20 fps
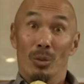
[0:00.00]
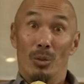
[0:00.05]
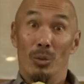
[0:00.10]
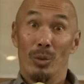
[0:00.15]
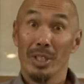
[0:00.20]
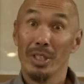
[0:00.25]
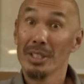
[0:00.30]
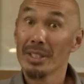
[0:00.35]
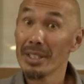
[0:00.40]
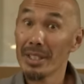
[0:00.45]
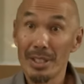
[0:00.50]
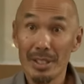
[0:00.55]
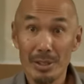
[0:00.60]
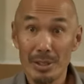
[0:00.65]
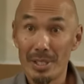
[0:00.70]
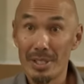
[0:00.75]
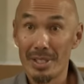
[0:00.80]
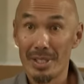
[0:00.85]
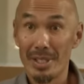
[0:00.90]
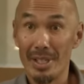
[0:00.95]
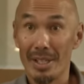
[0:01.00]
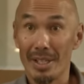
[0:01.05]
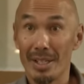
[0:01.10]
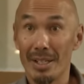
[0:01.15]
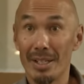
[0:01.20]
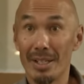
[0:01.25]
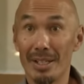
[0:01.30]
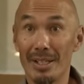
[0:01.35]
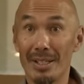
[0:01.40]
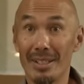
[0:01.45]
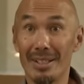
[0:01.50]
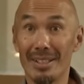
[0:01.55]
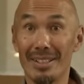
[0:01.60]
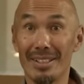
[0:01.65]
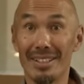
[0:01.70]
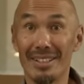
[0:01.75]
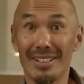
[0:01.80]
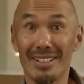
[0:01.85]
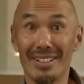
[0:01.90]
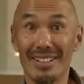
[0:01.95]
really interesting.
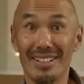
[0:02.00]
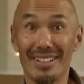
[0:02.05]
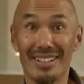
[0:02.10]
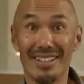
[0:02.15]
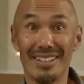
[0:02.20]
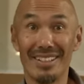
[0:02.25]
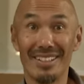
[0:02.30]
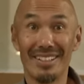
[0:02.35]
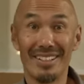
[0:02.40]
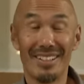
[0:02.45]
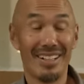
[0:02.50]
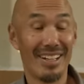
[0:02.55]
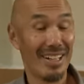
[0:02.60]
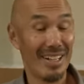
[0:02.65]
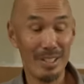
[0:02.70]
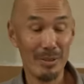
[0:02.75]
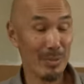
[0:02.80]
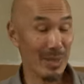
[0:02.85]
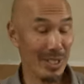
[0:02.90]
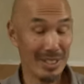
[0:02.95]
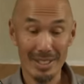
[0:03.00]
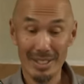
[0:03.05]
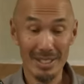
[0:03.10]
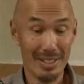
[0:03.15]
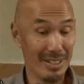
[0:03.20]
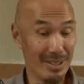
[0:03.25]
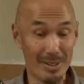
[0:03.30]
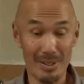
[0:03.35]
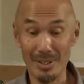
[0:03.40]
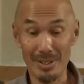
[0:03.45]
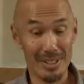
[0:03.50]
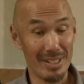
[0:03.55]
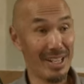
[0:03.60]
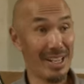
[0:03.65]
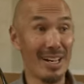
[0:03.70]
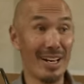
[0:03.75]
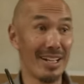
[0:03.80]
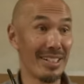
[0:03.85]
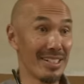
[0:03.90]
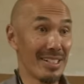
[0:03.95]
I didn't mean to get into all
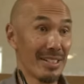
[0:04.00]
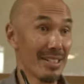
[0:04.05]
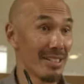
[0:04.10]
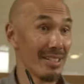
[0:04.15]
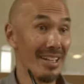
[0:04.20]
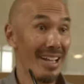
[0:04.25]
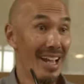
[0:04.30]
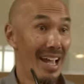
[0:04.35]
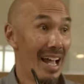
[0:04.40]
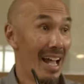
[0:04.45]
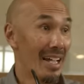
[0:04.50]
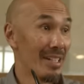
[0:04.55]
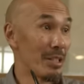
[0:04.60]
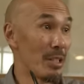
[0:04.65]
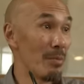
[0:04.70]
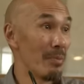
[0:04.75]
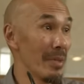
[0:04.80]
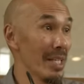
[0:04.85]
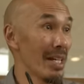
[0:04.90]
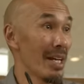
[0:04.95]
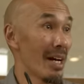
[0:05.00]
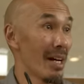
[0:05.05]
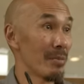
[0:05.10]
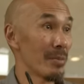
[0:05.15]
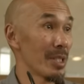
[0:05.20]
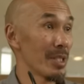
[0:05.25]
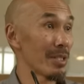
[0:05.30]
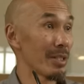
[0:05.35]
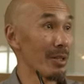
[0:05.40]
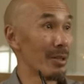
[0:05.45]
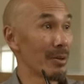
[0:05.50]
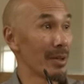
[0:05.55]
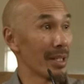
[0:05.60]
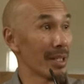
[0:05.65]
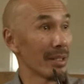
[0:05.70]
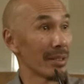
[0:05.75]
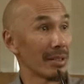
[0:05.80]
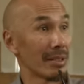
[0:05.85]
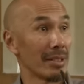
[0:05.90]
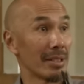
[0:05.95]
that. I just, to me, I'm just
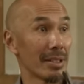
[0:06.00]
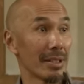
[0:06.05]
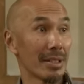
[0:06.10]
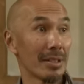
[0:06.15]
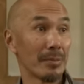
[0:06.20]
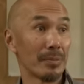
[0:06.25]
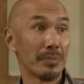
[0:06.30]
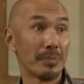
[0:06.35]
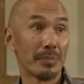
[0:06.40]
going, look,